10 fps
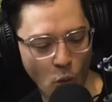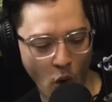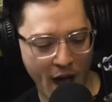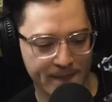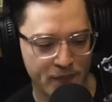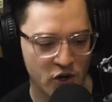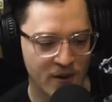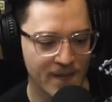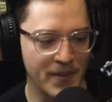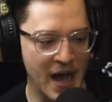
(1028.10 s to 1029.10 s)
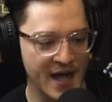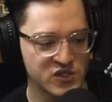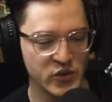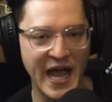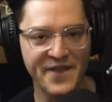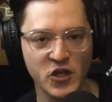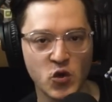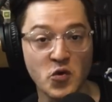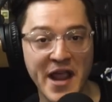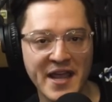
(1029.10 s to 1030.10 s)
1 per box. We got the
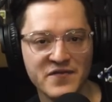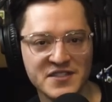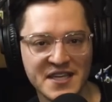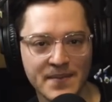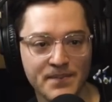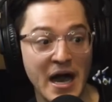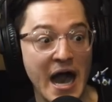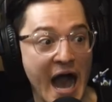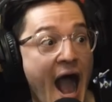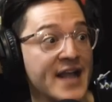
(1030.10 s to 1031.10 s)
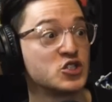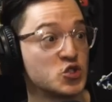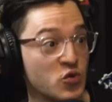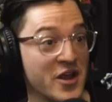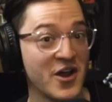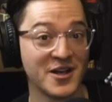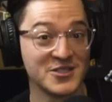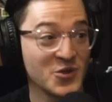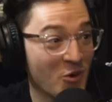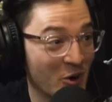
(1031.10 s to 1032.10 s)
creative team behind Stray
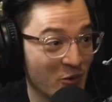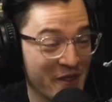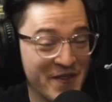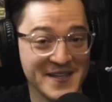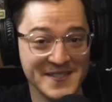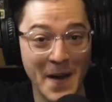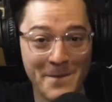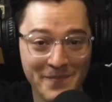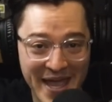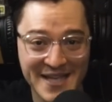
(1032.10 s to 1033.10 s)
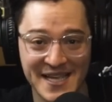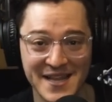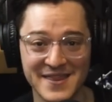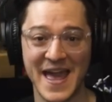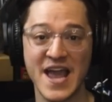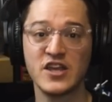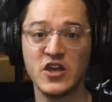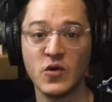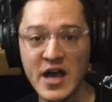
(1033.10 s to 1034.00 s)
Dogs to work with us. Amazing. Thank you